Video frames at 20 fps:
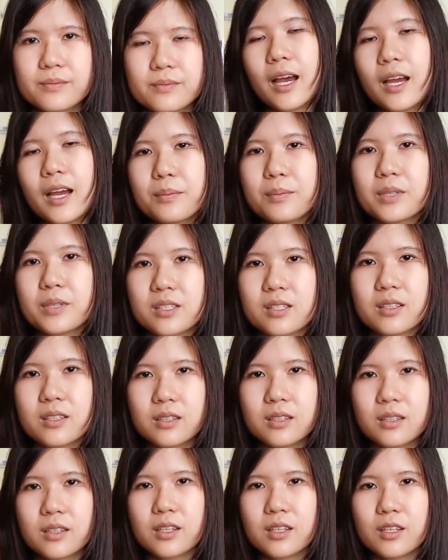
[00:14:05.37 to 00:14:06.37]
I
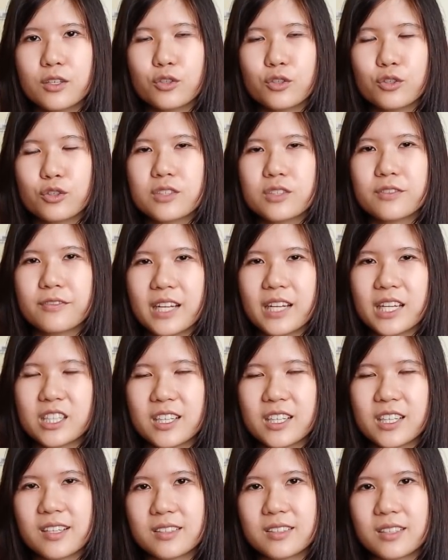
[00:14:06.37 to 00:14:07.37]
personally use
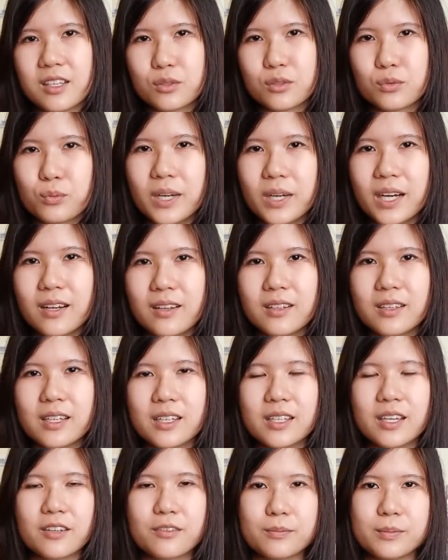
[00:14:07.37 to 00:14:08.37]
flashcards as well,
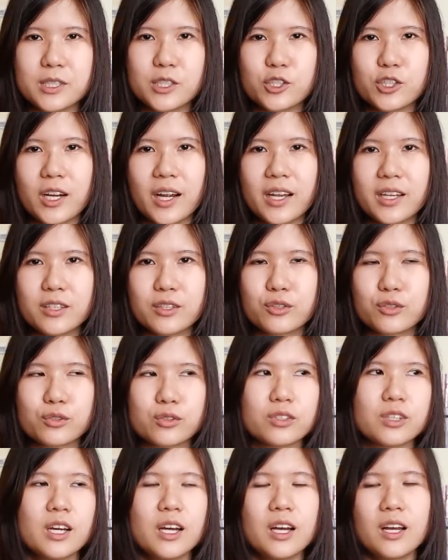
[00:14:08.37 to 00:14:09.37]
and I've been trying
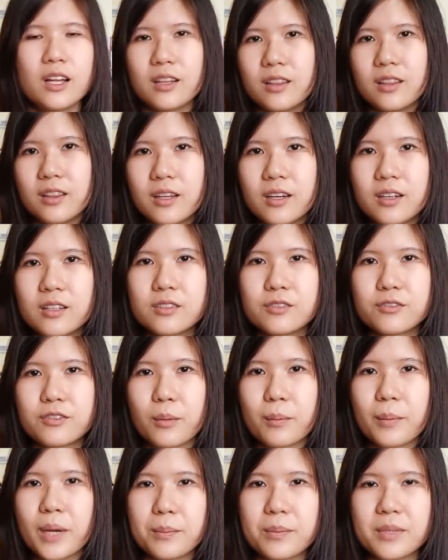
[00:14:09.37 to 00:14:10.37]
to learn
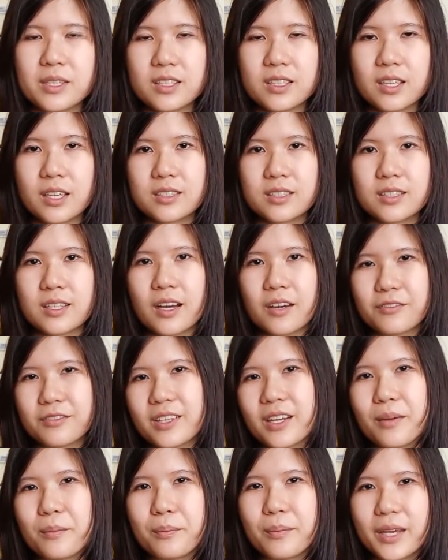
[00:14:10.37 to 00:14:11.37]
from my mistakes
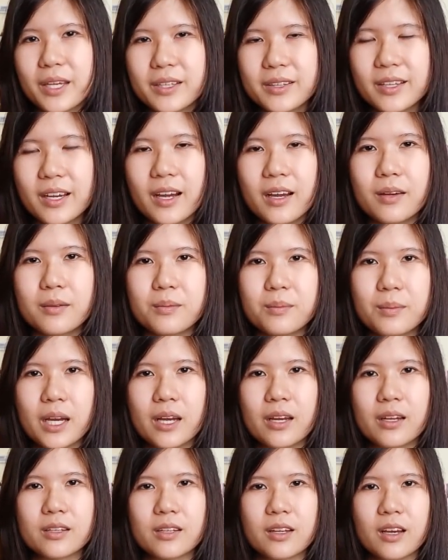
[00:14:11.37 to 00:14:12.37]
after I make them,
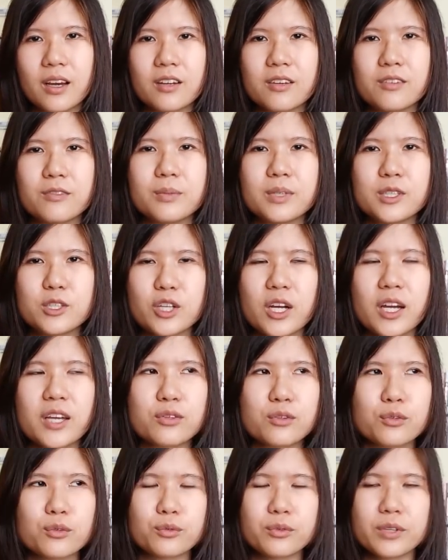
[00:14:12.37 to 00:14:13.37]
and I've been
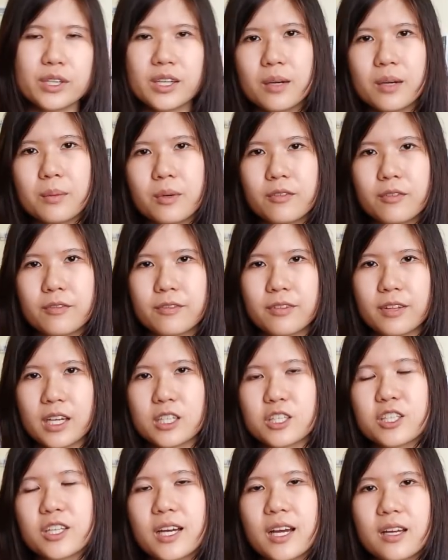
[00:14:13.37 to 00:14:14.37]
trying to read up on
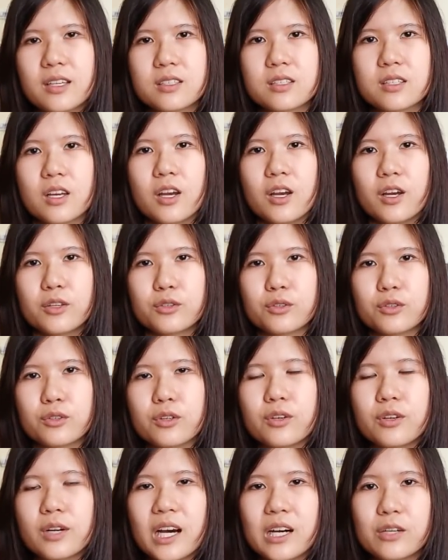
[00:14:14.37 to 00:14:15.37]
flashcards to
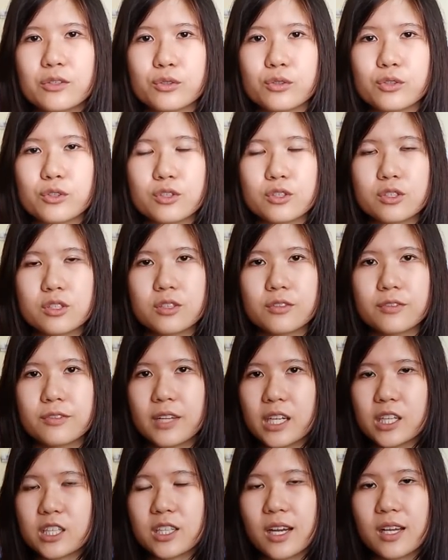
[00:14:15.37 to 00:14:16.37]
know how to use
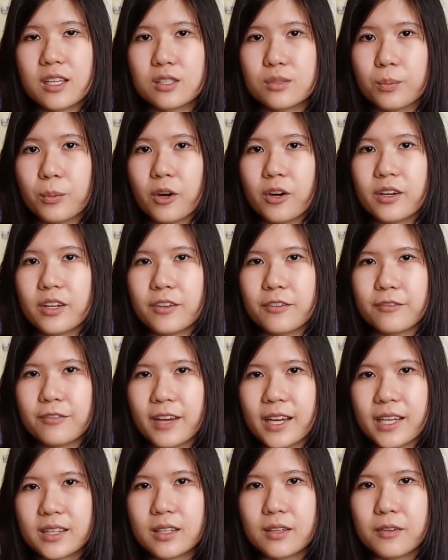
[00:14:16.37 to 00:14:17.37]
flashcards more
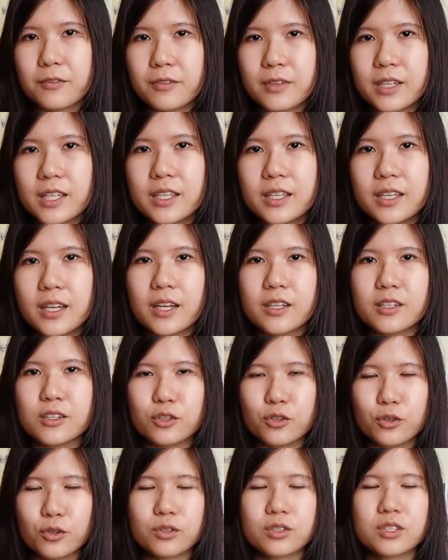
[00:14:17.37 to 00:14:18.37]
effectively,
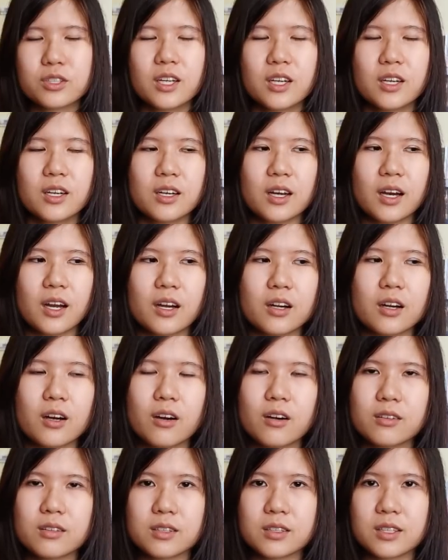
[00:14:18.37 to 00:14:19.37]
and those are
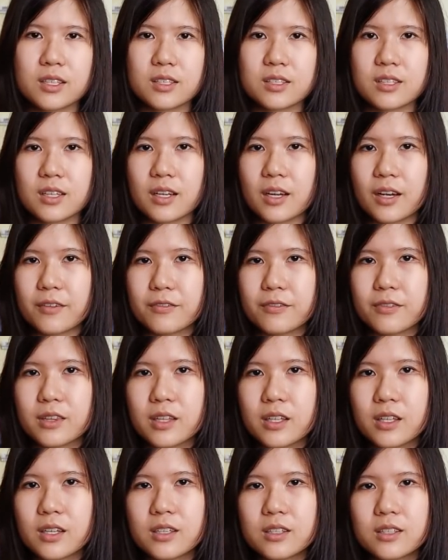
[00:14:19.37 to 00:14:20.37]
all the things that I've
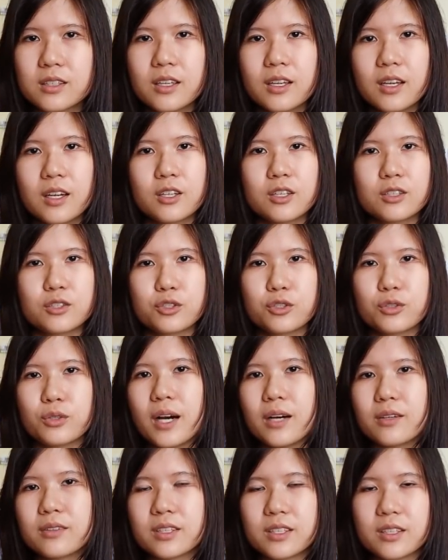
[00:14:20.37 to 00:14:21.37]
learned
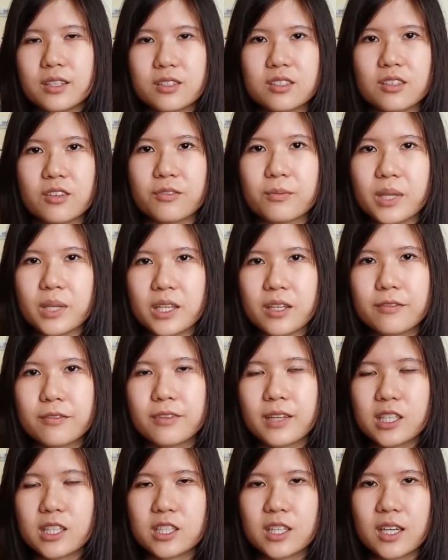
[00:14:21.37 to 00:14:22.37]
throughout the years of
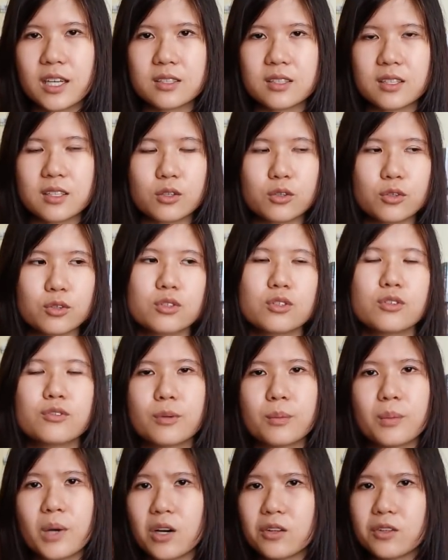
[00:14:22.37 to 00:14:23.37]
making flashcards, and also
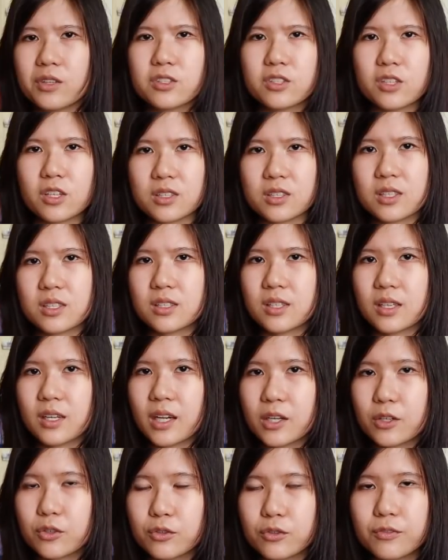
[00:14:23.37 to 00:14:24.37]
from all the sources that
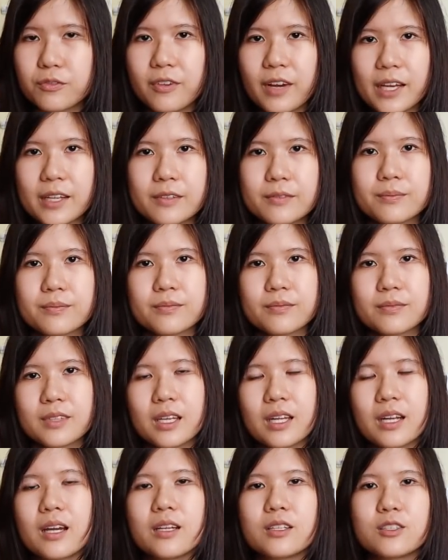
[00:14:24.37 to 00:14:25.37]
I could find.
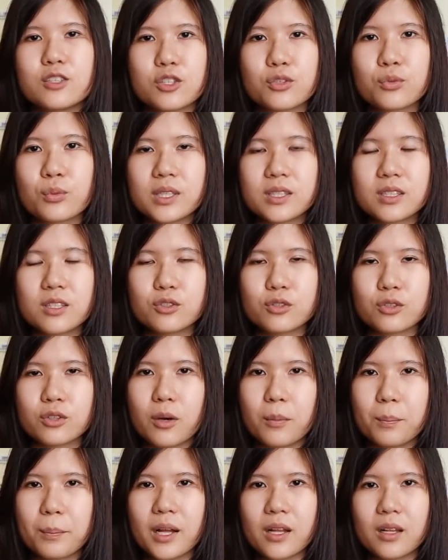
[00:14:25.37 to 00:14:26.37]
And I just wanted to
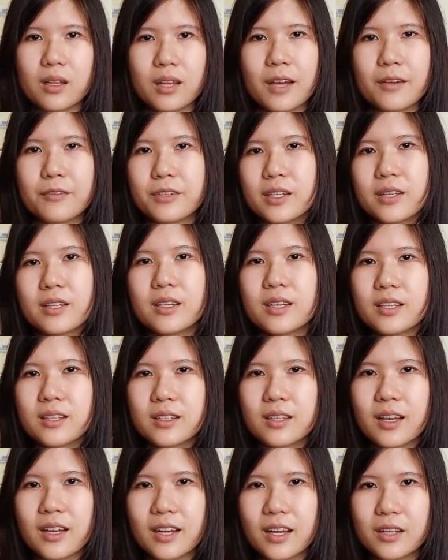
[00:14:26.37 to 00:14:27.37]
compile
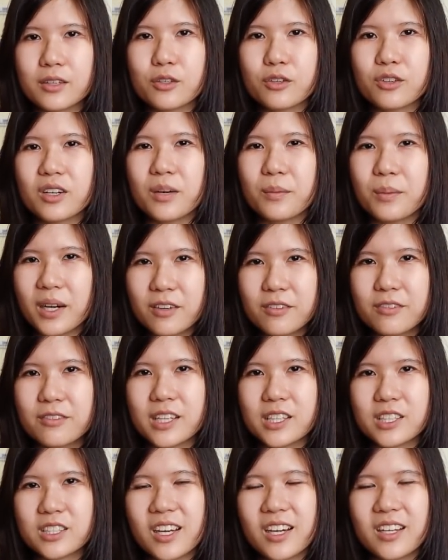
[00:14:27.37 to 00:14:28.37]
everything that I know about
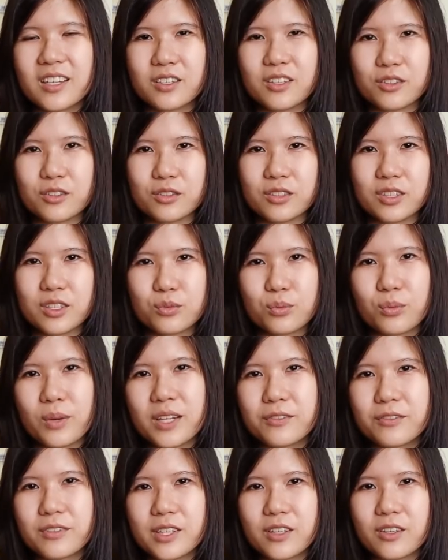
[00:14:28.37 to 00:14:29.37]
flashcard into this
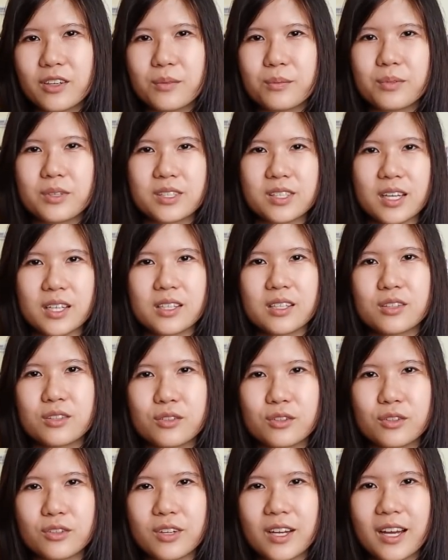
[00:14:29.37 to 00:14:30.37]
one video and present it
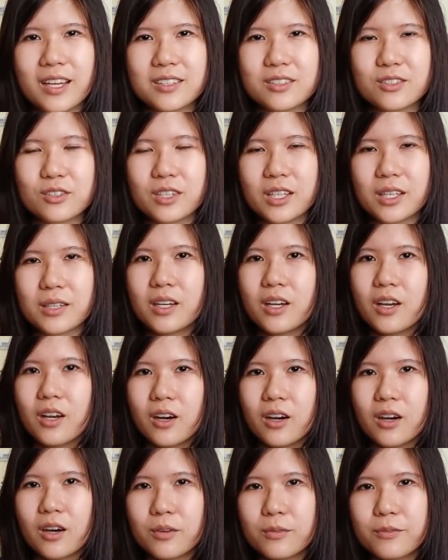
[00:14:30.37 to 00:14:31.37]
to you guys, so that
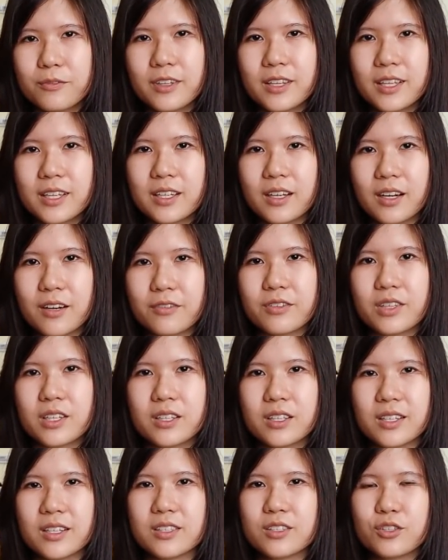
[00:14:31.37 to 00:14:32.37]
hopefully after
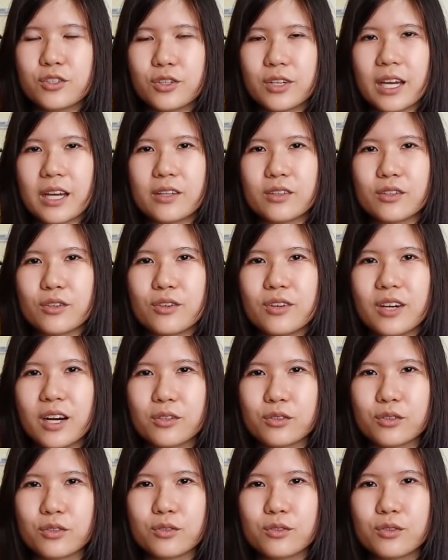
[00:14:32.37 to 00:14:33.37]
this you can know how
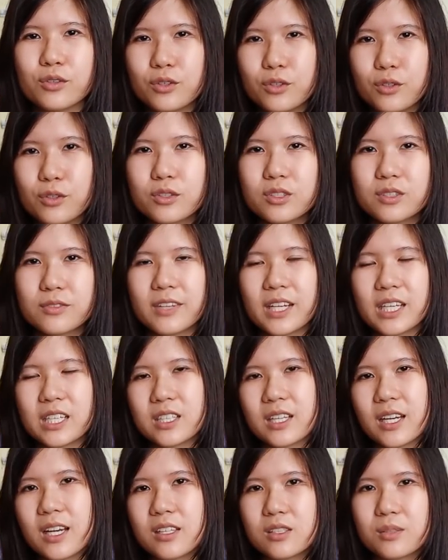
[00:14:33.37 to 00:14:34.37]
to use
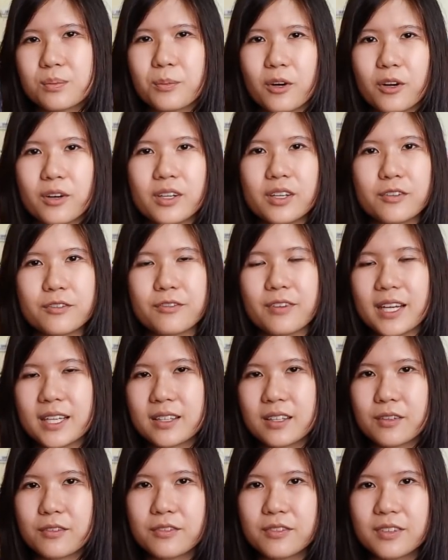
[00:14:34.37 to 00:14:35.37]
flashcards more
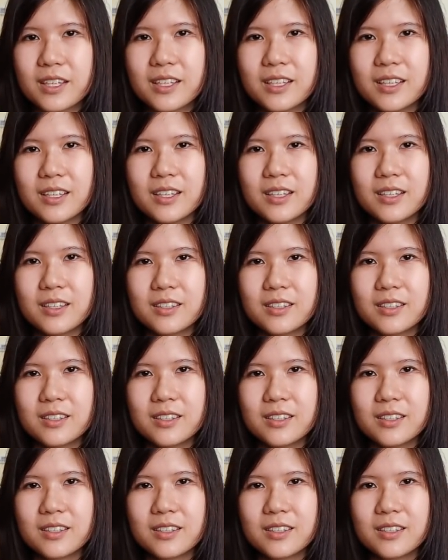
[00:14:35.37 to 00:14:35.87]
effectively.